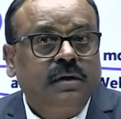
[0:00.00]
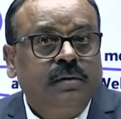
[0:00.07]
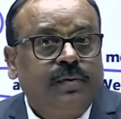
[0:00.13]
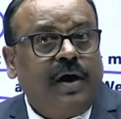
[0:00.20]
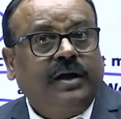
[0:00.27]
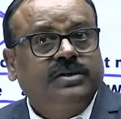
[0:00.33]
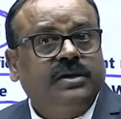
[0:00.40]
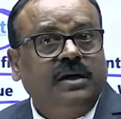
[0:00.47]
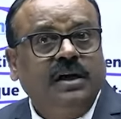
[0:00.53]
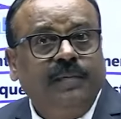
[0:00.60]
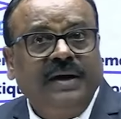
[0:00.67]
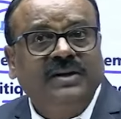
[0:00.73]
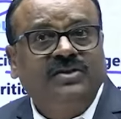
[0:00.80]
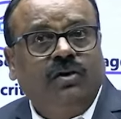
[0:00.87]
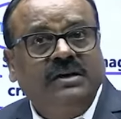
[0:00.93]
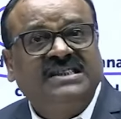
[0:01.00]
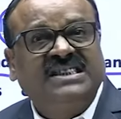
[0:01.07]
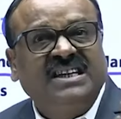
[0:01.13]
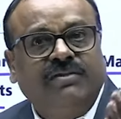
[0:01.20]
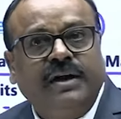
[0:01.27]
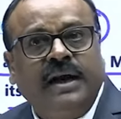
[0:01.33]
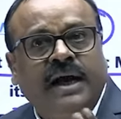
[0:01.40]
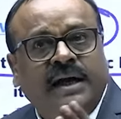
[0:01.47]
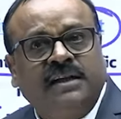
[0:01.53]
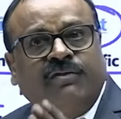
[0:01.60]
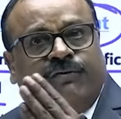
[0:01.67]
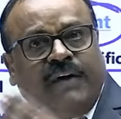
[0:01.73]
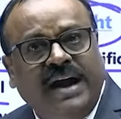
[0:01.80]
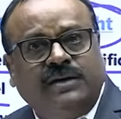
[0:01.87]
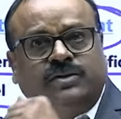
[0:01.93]
Production depends on several other
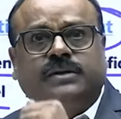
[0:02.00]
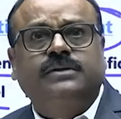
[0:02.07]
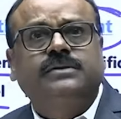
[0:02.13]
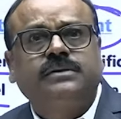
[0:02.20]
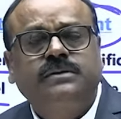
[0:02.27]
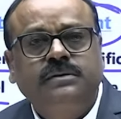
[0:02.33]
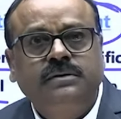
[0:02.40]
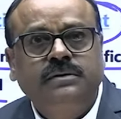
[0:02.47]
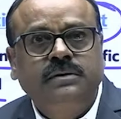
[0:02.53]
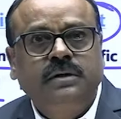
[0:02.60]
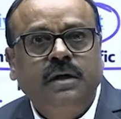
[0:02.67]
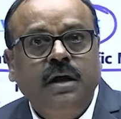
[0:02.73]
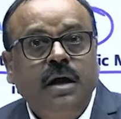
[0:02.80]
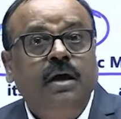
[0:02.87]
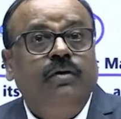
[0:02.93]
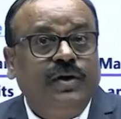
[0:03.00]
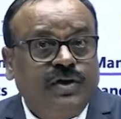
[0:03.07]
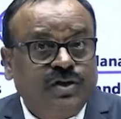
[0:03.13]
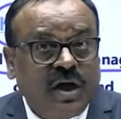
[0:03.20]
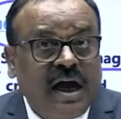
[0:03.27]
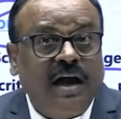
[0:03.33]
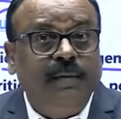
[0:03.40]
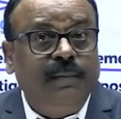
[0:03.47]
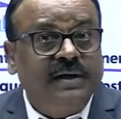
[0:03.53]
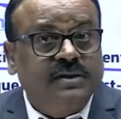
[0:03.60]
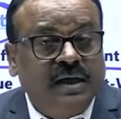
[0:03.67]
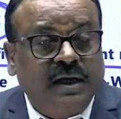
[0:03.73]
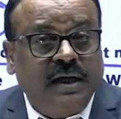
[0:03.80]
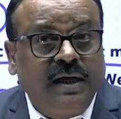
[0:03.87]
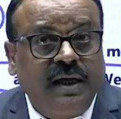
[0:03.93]
factors, which are
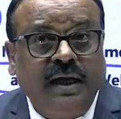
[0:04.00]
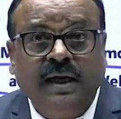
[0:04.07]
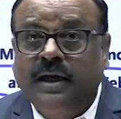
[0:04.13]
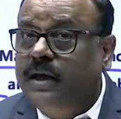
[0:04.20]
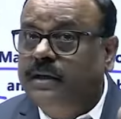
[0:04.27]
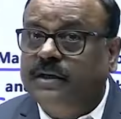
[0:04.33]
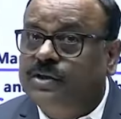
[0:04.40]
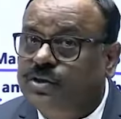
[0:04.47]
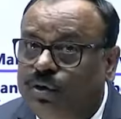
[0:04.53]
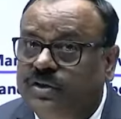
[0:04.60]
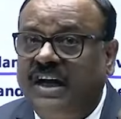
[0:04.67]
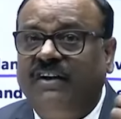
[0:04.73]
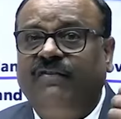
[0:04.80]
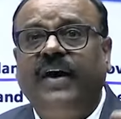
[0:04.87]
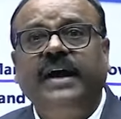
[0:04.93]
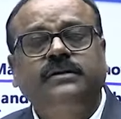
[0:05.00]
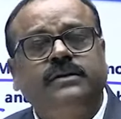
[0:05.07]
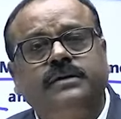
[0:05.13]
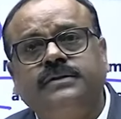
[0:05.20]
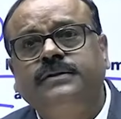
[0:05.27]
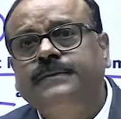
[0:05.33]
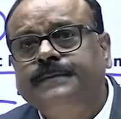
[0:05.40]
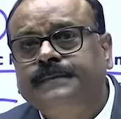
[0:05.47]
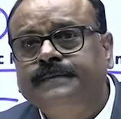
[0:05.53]
basically the social factors.